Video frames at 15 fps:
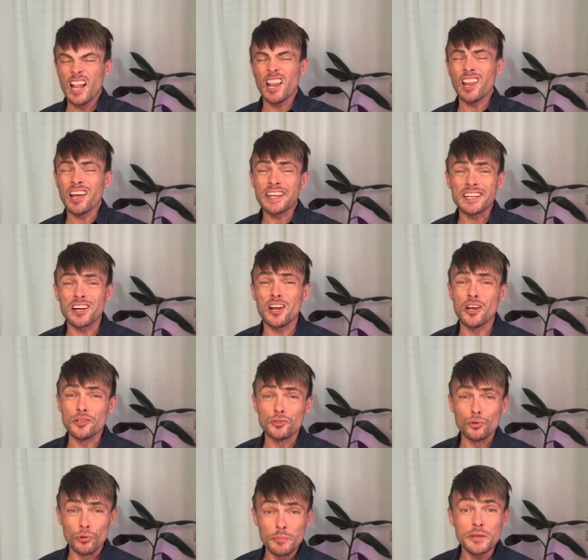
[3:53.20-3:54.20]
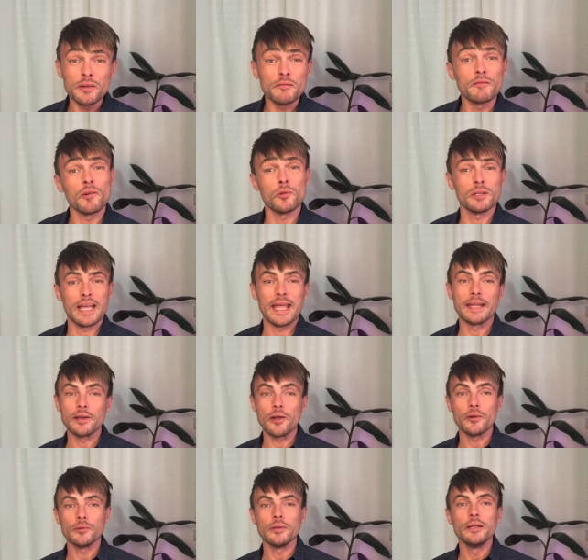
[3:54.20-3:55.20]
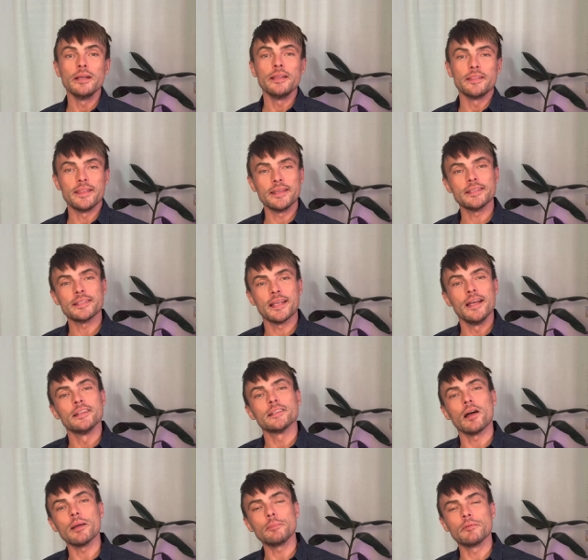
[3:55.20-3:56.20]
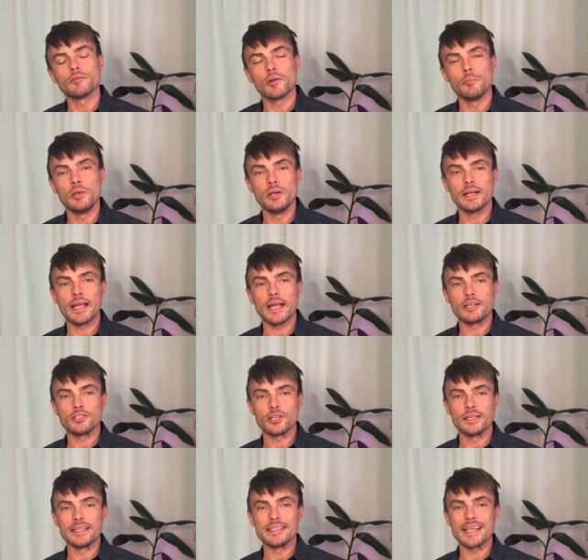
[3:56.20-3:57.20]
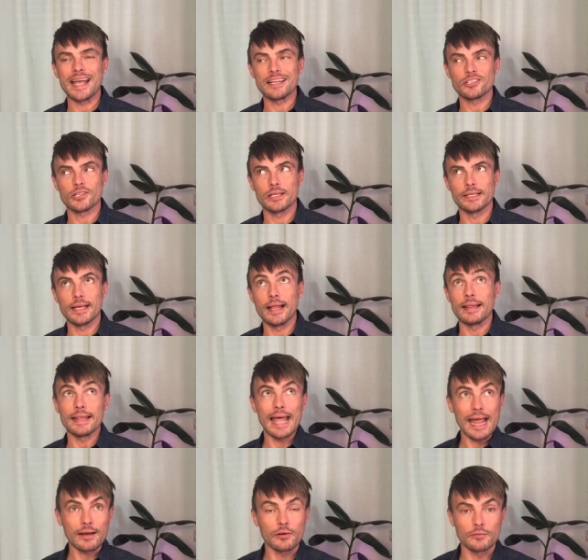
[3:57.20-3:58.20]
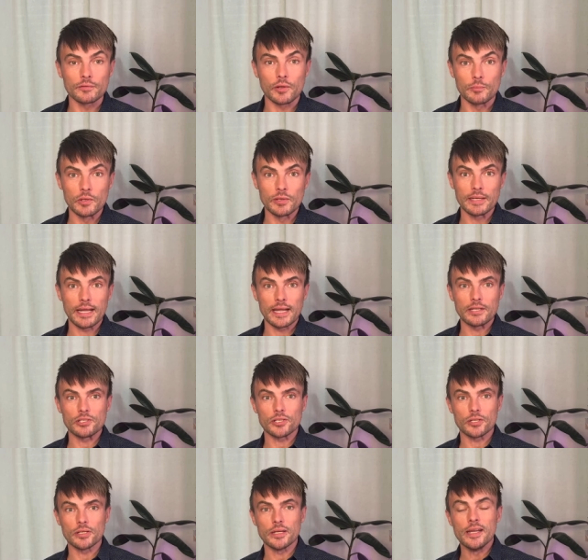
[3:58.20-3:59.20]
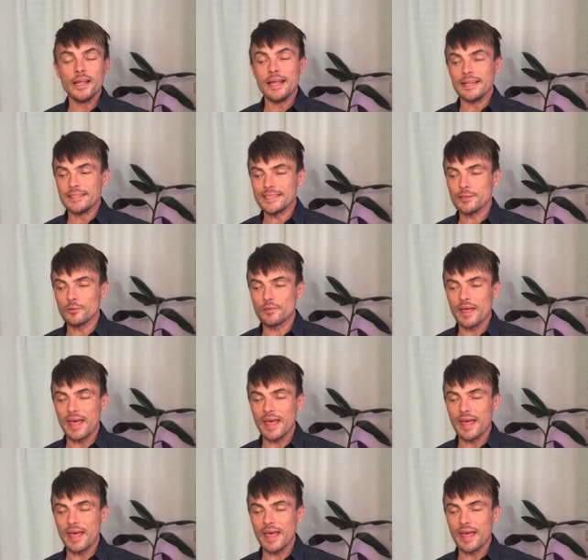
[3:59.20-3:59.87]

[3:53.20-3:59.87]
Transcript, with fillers: Like a dormant volcano, this type of communication is actually a lack of communication until